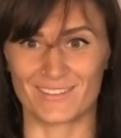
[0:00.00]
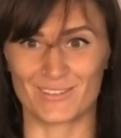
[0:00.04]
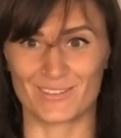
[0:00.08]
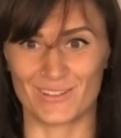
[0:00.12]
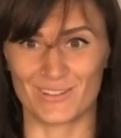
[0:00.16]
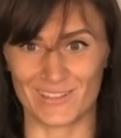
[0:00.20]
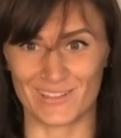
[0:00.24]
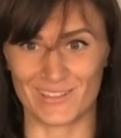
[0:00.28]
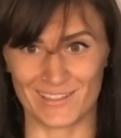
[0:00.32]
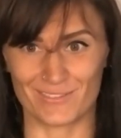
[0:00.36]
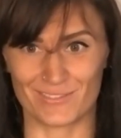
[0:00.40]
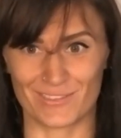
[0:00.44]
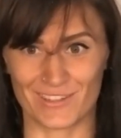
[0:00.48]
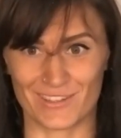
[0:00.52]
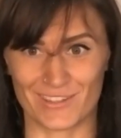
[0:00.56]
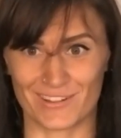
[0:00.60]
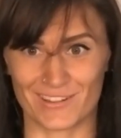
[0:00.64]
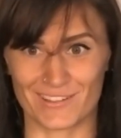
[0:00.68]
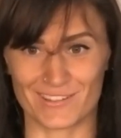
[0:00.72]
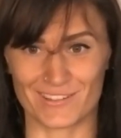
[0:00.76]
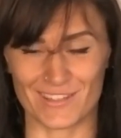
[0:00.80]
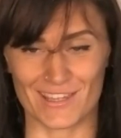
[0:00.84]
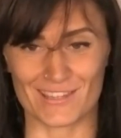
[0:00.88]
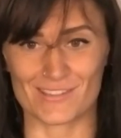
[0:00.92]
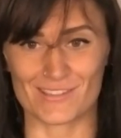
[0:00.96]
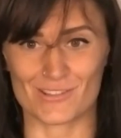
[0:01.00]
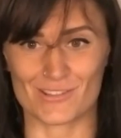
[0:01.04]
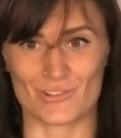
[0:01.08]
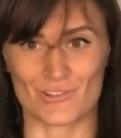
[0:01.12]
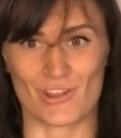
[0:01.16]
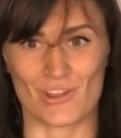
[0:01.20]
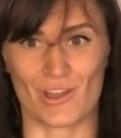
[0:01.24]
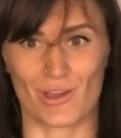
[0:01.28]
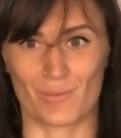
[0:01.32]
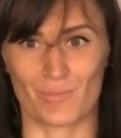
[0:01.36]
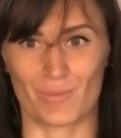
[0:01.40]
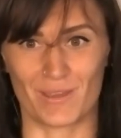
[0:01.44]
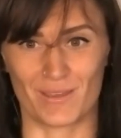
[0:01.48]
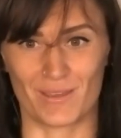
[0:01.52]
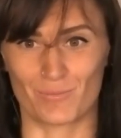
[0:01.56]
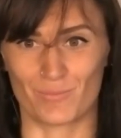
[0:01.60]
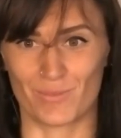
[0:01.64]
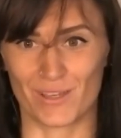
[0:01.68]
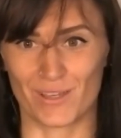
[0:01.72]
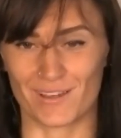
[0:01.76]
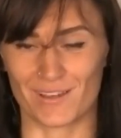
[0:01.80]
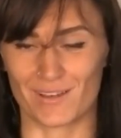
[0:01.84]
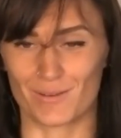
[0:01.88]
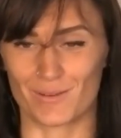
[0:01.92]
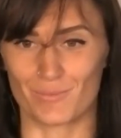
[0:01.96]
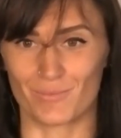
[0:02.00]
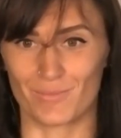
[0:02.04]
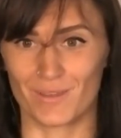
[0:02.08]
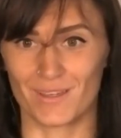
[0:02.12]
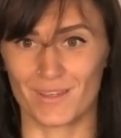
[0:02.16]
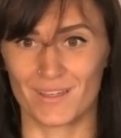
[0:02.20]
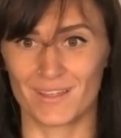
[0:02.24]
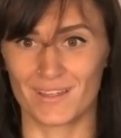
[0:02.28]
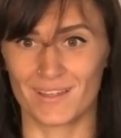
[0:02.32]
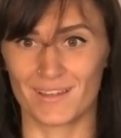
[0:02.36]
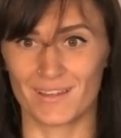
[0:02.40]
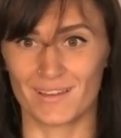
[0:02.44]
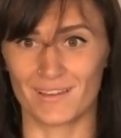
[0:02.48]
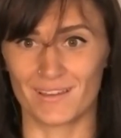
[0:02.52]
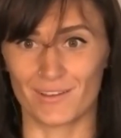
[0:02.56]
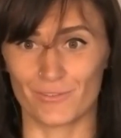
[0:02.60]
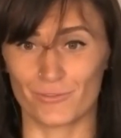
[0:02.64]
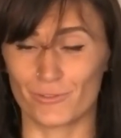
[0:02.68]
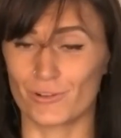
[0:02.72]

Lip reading: to leave their desk job and become a